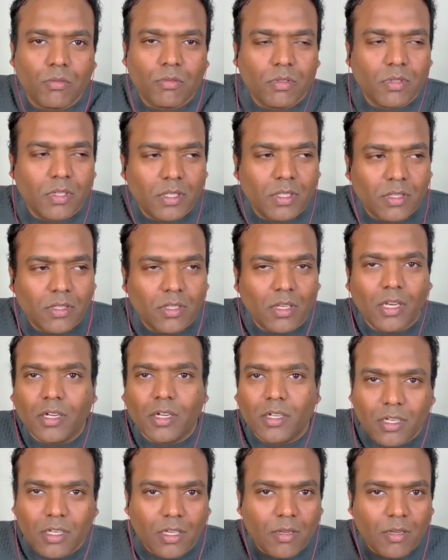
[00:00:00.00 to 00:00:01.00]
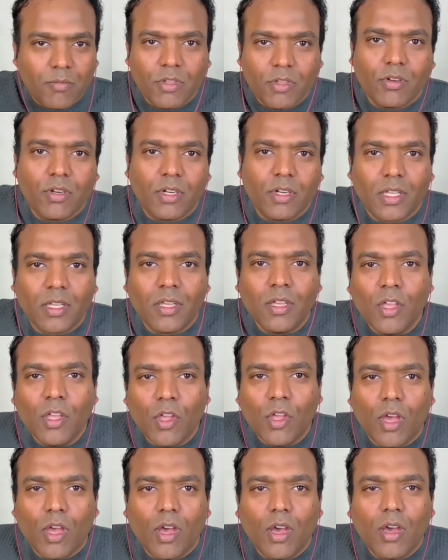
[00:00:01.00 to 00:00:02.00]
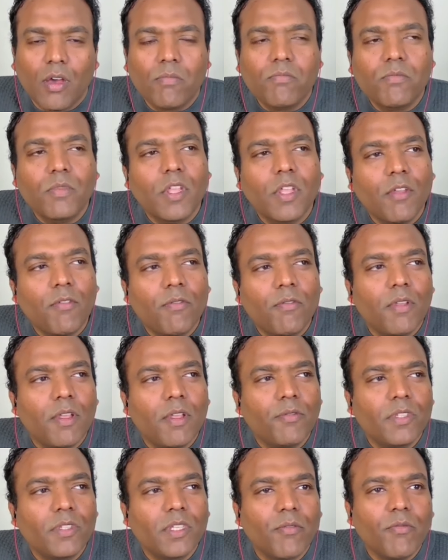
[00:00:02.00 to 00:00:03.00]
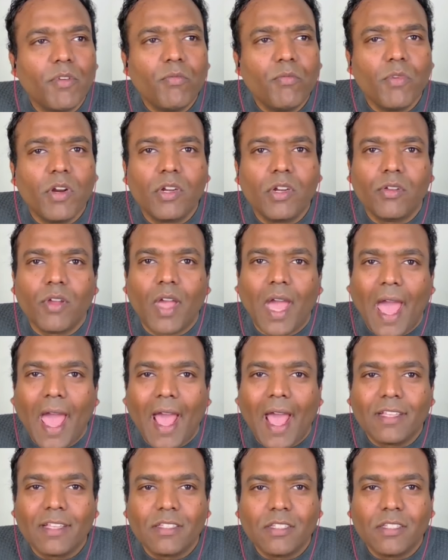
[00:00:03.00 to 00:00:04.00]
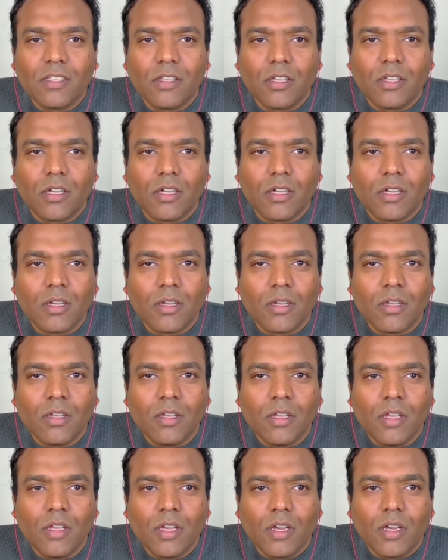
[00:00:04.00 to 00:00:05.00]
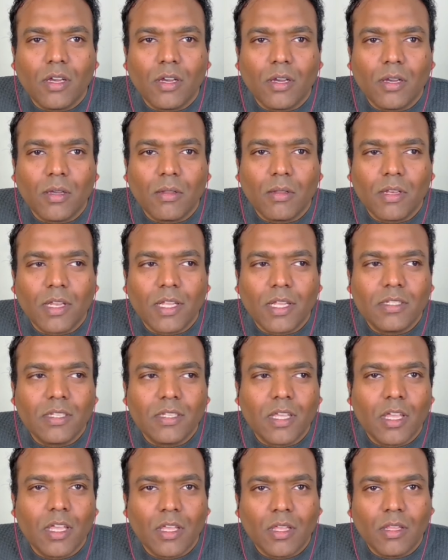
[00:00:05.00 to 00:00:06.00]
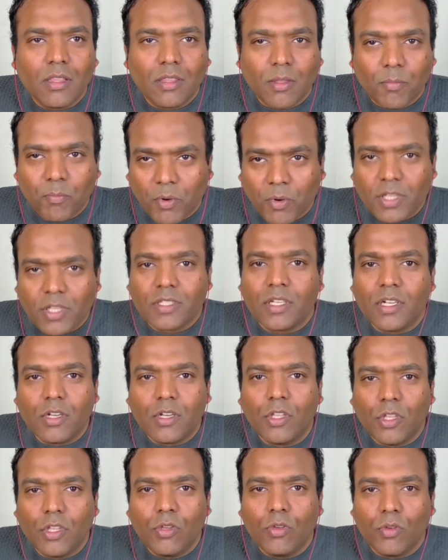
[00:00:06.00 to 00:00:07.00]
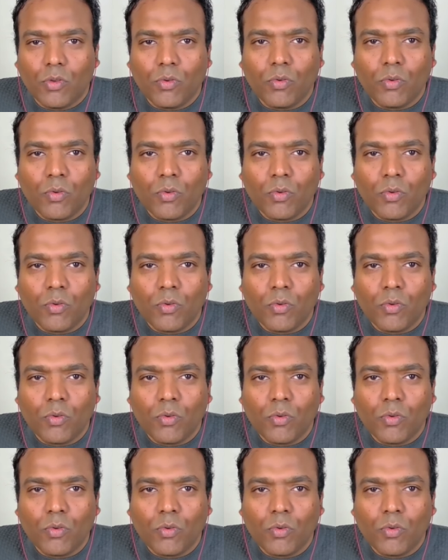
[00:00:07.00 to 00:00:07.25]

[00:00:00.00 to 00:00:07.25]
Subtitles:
in the LinkedIn community. If someone were to ask, let's say, the present you,